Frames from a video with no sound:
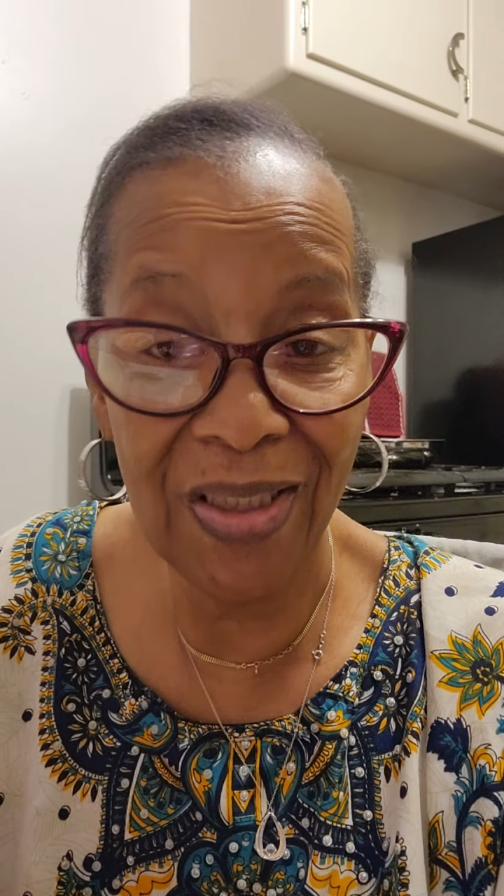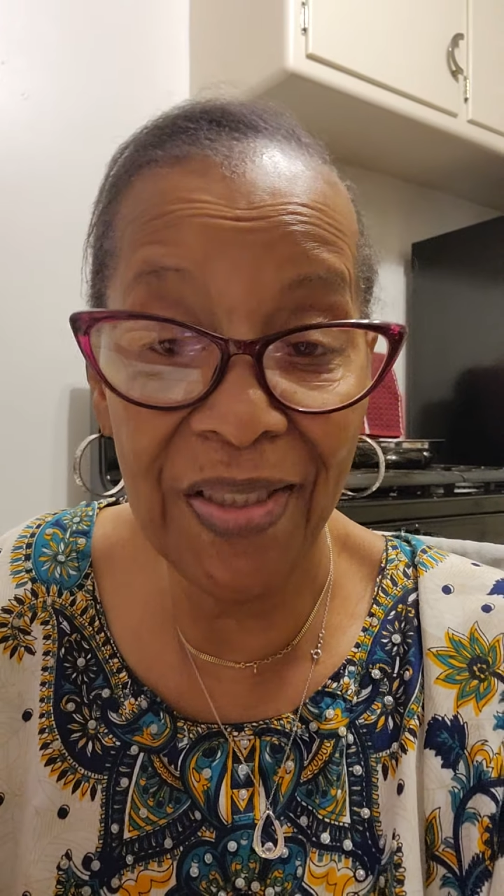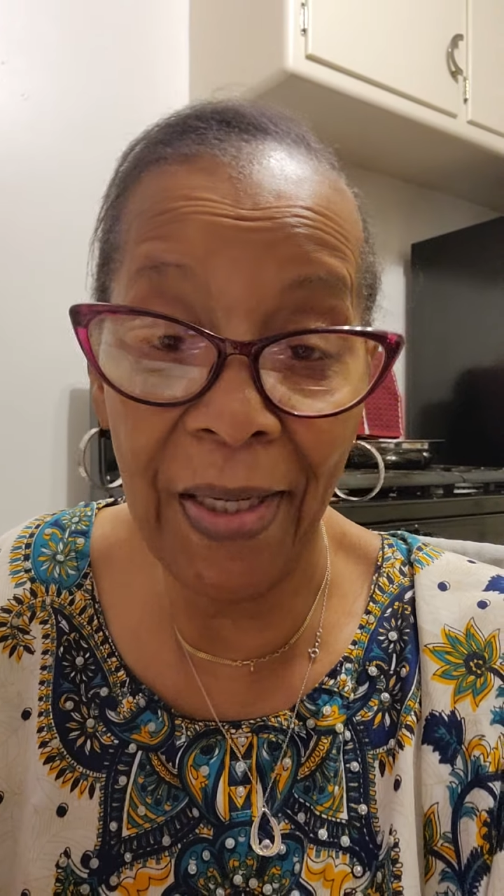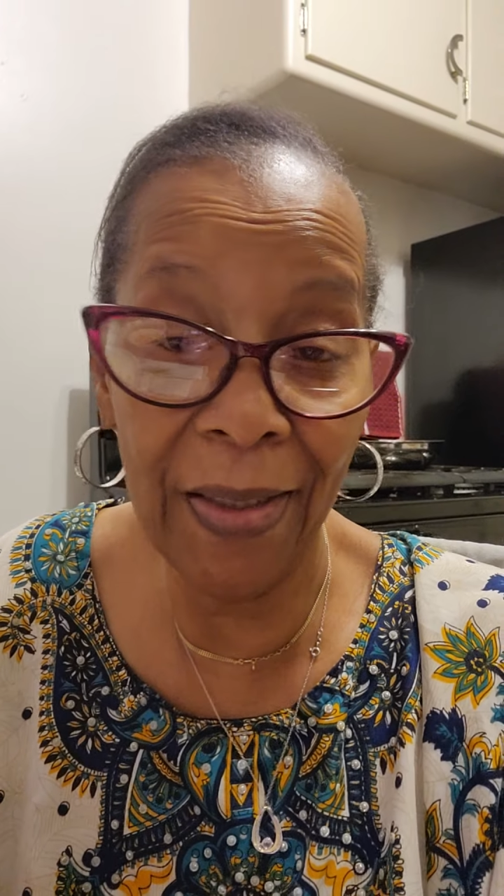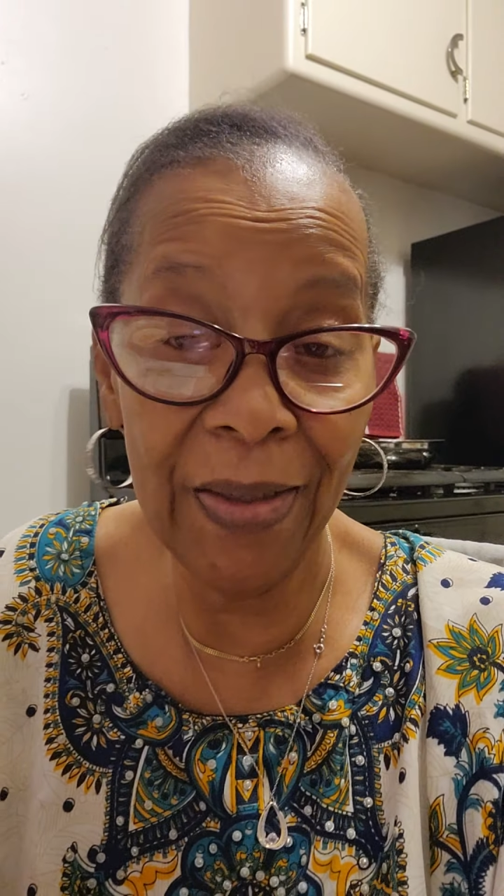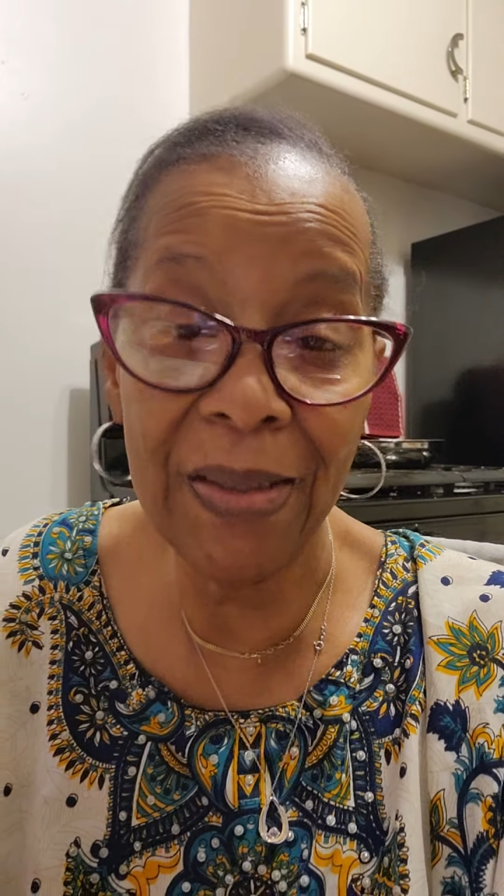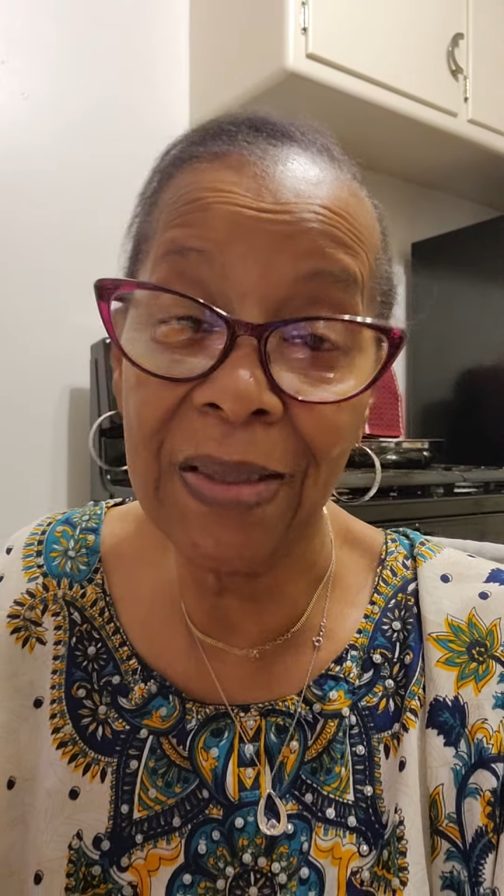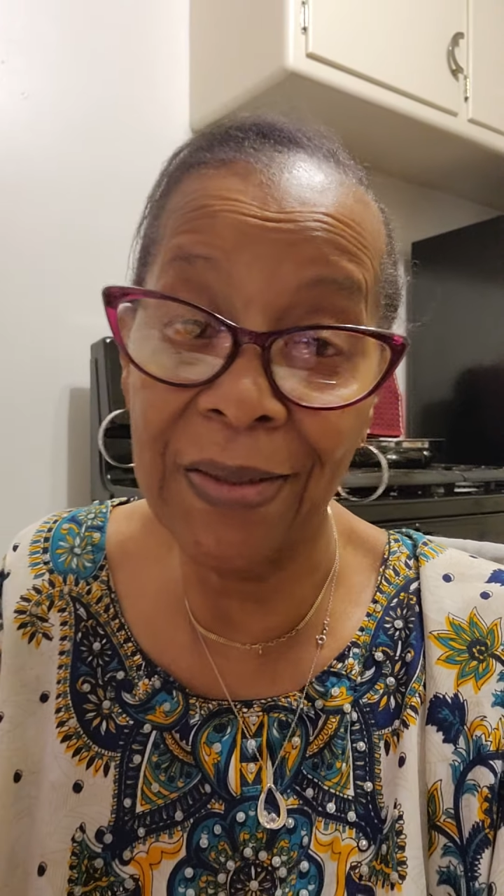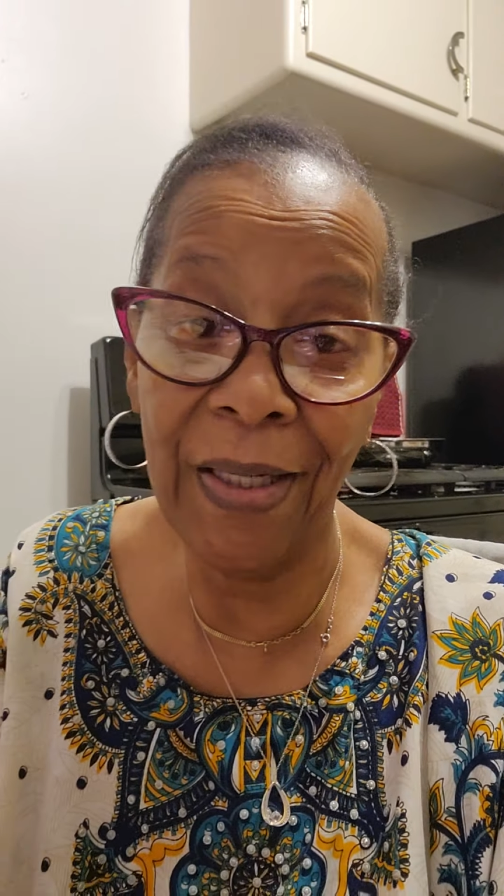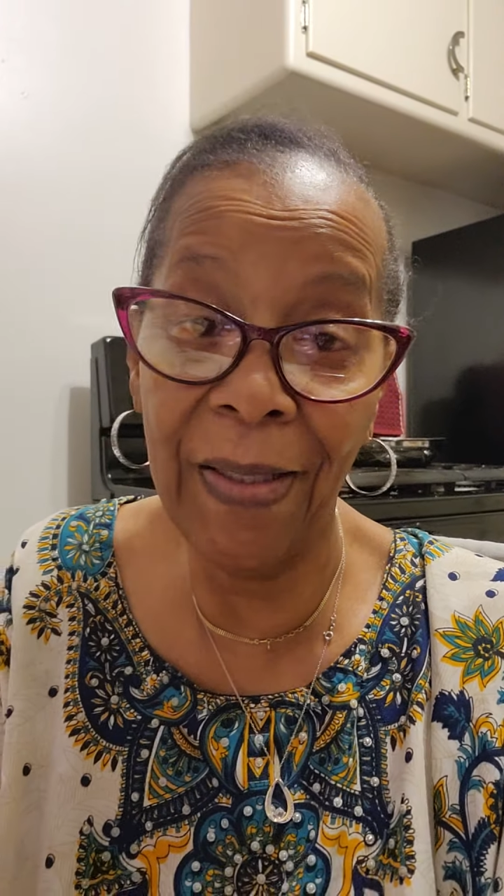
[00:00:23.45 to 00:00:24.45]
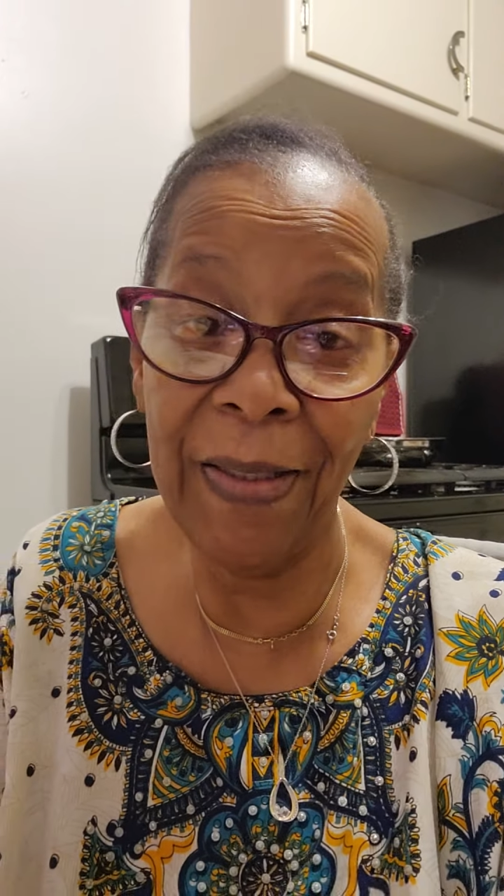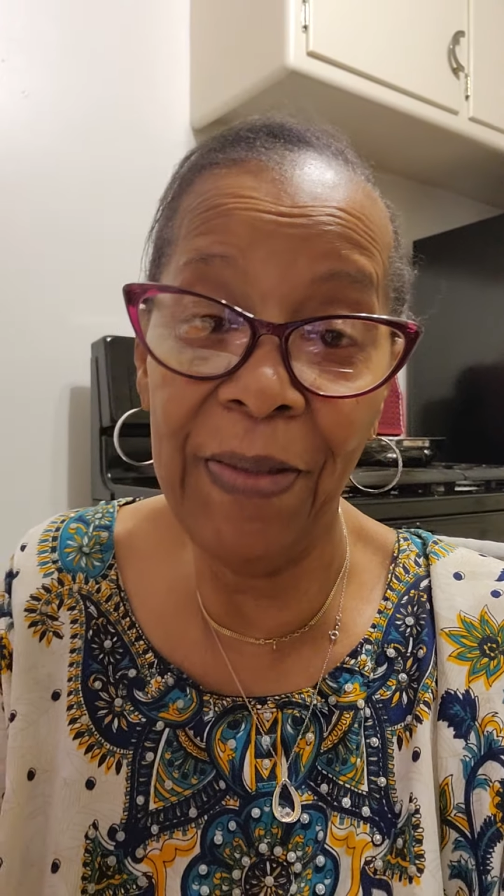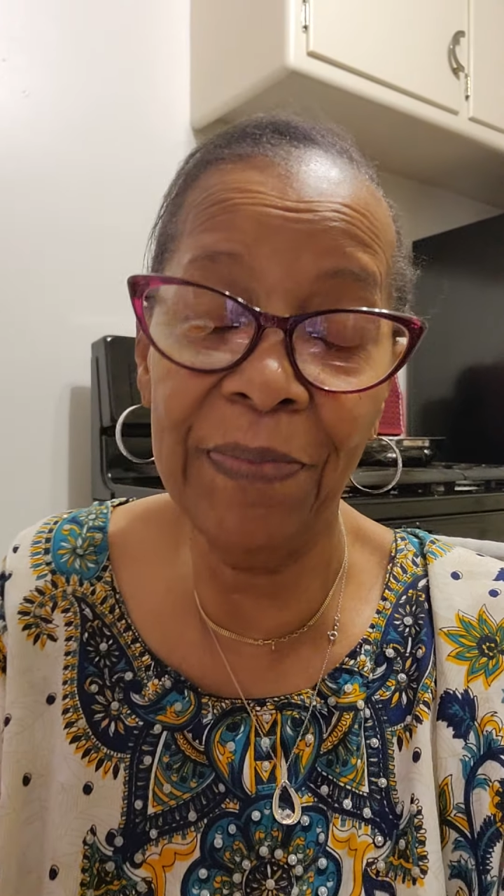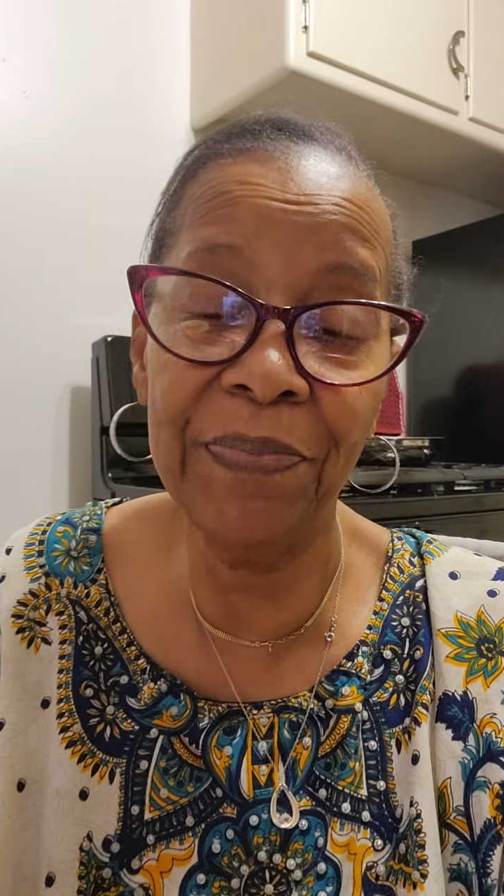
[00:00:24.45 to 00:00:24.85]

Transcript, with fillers: salad tonight